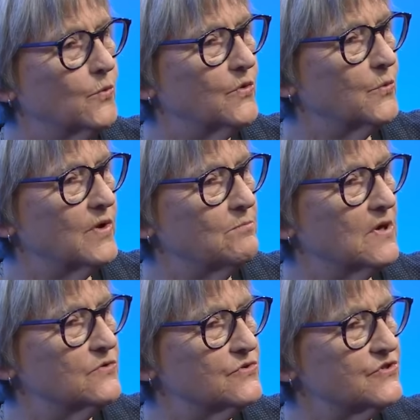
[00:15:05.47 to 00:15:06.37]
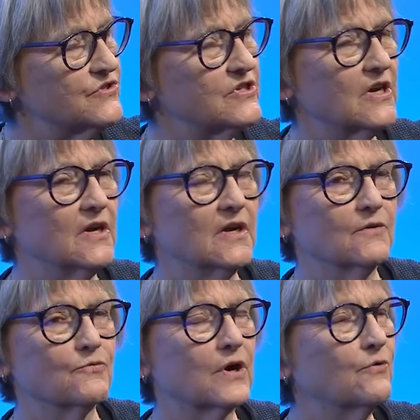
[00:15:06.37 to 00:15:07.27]
would we most
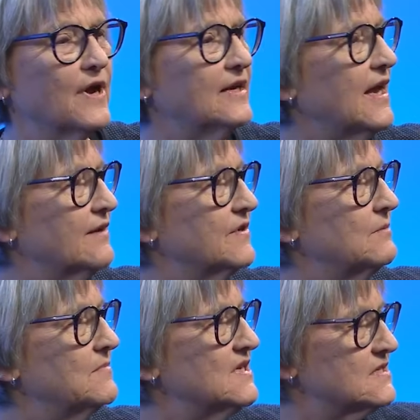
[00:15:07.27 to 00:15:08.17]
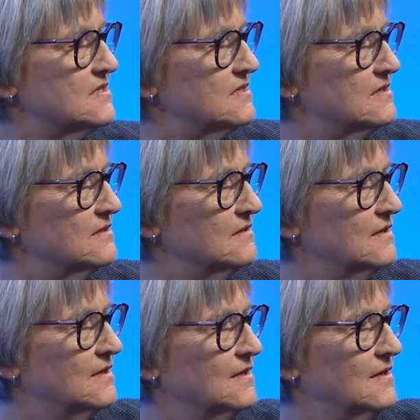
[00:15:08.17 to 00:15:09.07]
regret having missed
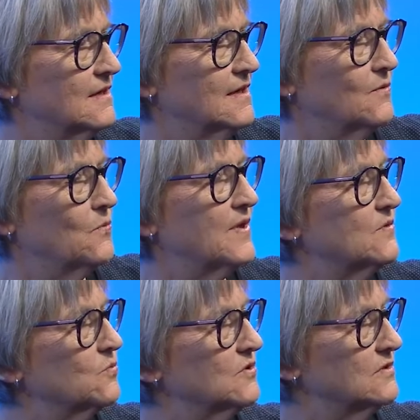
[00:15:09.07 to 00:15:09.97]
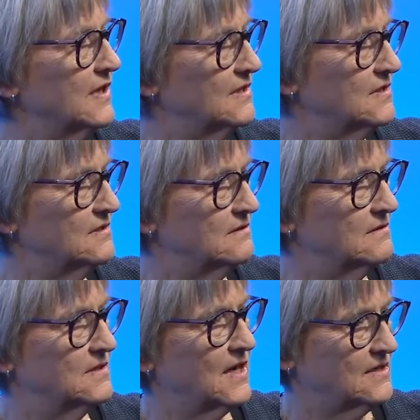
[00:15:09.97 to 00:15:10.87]
when the world ended
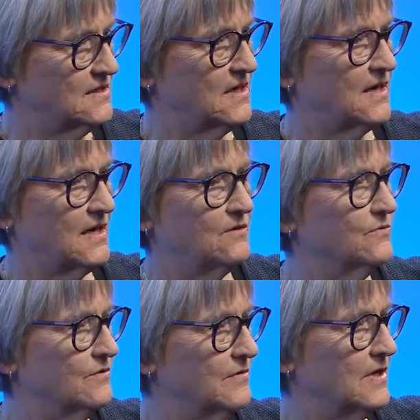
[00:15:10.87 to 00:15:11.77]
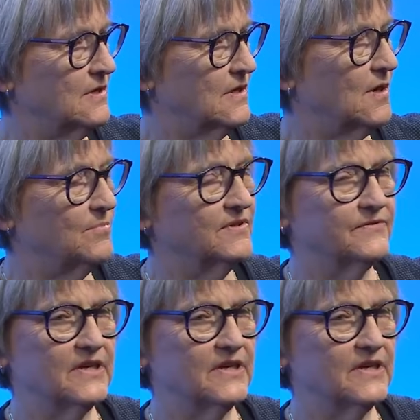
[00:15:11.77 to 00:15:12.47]
the next day or in a couple of